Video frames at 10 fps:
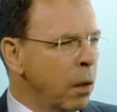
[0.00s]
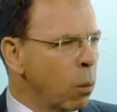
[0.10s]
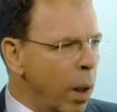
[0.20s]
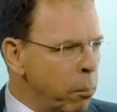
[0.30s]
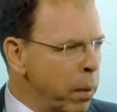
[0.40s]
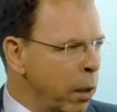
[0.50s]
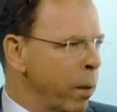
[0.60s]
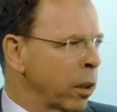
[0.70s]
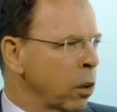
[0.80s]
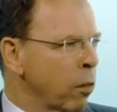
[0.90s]
One big
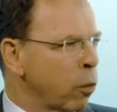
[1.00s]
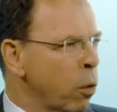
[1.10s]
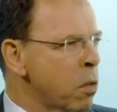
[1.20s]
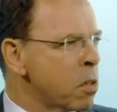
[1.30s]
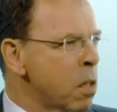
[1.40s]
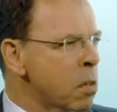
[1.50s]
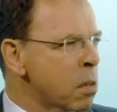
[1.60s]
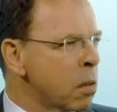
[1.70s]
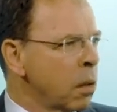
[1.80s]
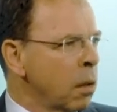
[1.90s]
question, of course,
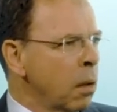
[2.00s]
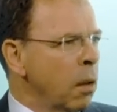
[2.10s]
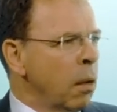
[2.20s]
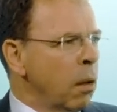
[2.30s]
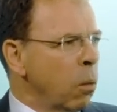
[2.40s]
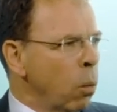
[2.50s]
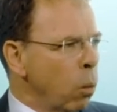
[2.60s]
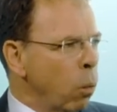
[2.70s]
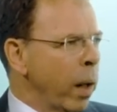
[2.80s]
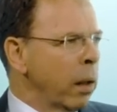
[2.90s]
is
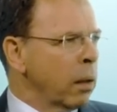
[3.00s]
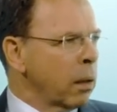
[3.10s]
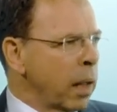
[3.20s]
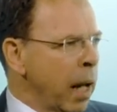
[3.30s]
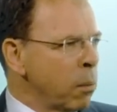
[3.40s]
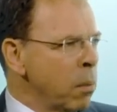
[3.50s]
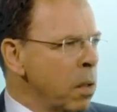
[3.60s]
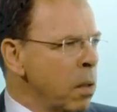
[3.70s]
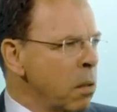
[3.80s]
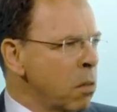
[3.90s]
when can
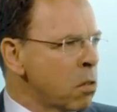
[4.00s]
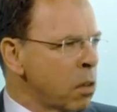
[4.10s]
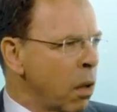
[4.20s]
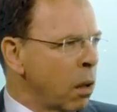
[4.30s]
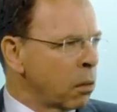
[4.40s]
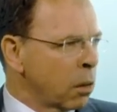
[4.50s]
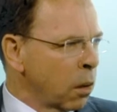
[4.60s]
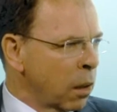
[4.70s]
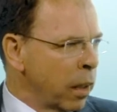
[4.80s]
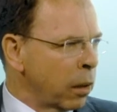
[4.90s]
we start
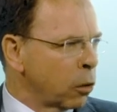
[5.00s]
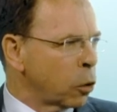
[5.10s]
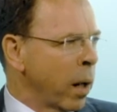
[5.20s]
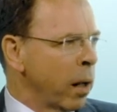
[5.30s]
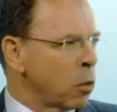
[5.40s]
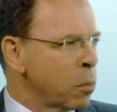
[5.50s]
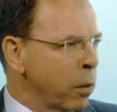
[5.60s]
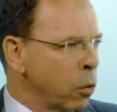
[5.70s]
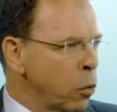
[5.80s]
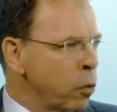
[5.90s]
clinical trials?
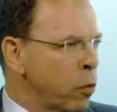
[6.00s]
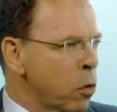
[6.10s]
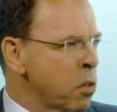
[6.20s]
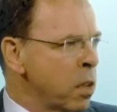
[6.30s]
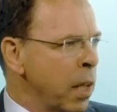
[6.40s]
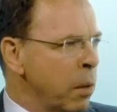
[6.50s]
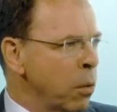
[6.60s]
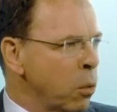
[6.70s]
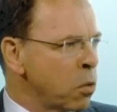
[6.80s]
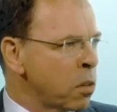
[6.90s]
When do you foresee that we
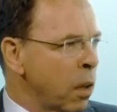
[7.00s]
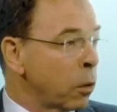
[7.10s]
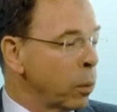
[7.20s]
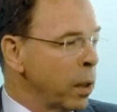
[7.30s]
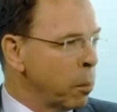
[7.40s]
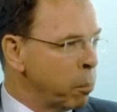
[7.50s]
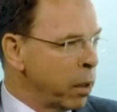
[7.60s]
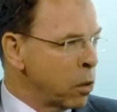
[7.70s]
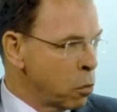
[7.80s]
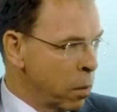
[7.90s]
could start really in
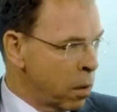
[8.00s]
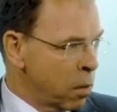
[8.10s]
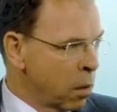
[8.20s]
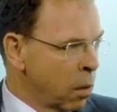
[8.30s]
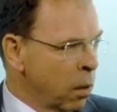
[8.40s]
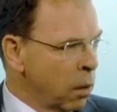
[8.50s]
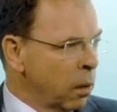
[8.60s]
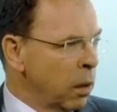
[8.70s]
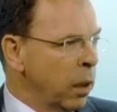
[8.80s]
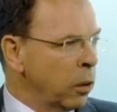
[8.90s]
patients with
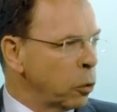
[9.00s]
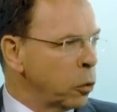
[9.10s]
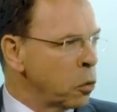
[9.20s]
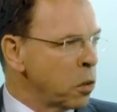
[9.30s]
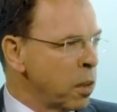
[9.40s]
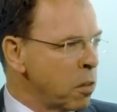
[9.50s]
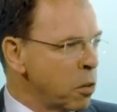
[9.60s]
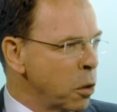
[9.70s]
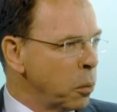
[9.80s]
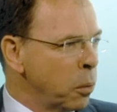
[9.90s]
introducing this
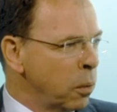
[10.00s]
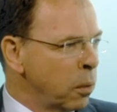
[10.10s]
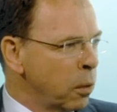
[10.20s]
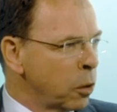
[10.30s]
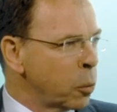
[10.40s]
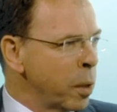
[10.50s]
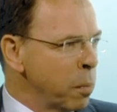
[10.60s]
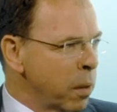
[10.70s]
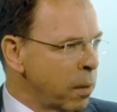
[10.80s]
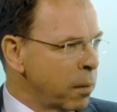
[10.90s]
new
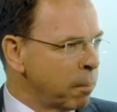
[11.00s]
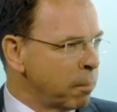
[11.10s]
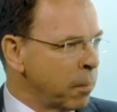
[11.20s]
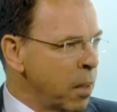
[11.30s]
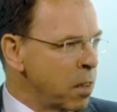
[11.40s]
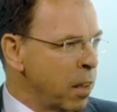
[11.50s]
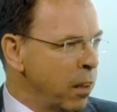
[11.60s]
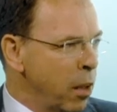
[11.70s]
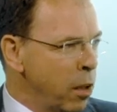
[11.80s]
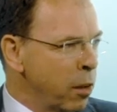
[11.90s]
treatment? Is that
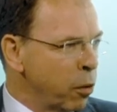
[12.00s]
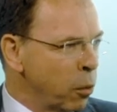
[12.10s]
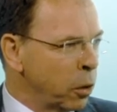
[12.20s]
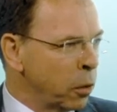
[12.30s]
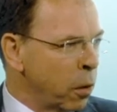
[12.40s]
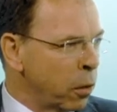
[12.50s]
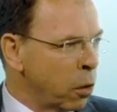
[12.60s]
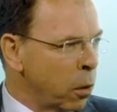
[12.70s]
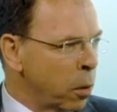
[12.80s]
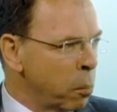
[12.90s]
in the near future or
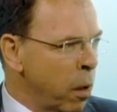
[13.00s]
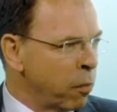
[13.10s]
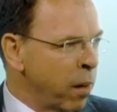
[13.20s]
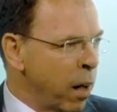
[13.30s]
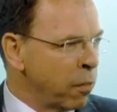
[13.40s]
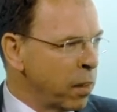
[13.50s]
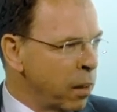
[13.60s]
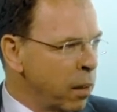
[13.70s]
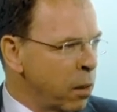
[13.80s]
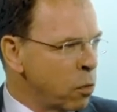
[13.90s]
talking about
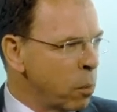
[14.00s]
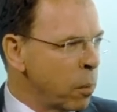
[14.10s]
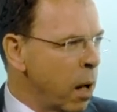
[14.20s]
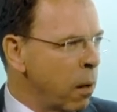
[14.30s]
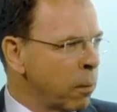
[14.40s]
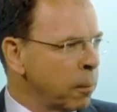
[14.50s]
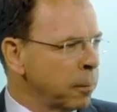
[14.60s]
5-10 years from now?